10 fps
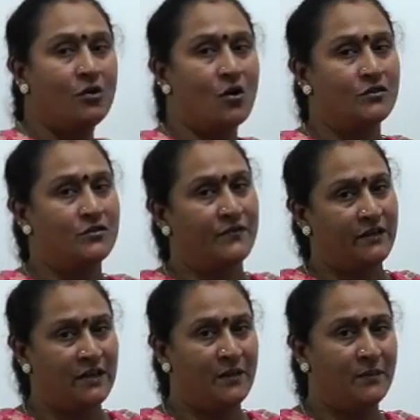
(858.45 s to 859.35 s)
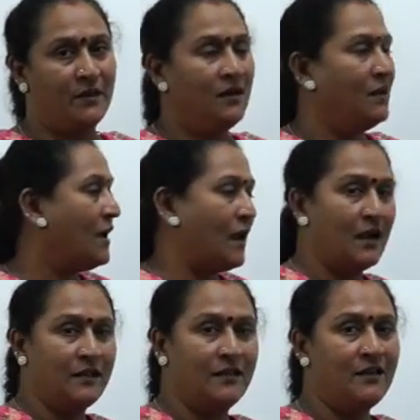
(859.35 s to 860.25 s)
cost of the table
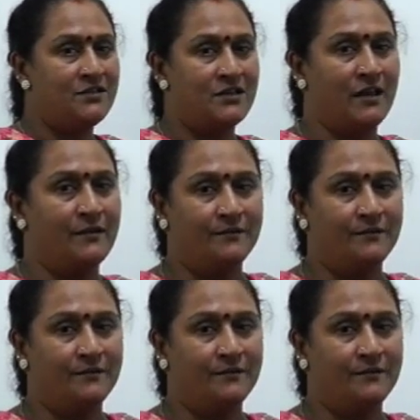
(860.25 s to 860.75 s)
and the chair.